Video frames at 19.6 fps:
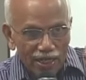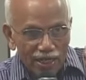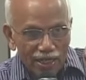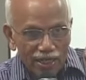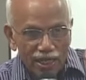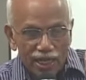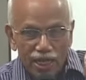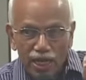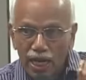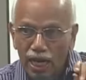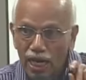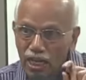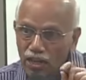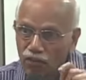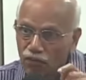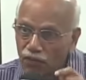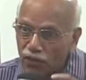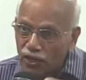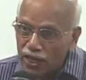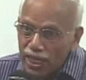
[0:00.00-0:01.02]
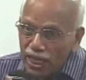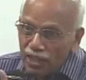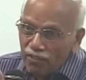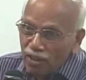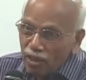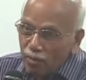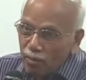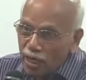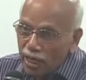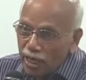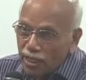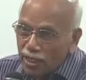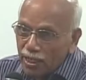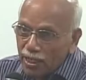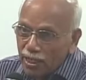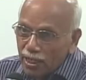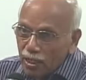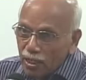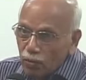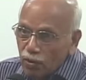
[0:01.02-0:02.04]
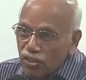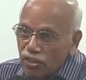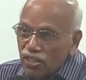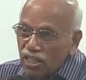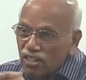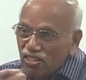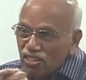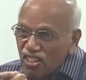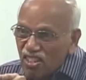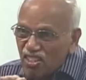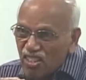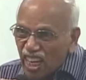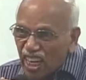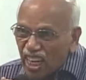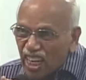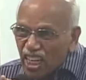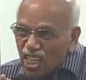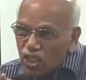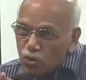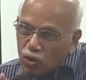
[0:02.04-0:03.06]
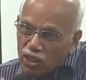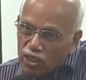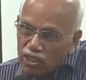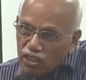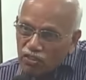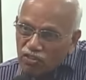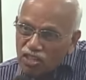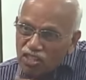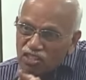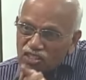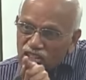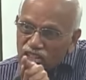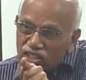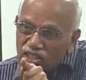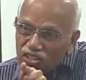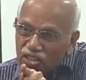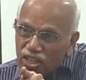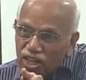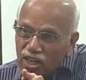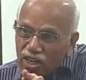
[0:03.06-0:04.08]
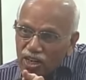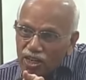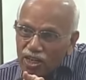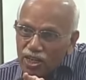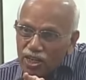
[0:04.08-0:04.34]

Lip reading: the unforgiving minute with 60 seconds worth of distance run,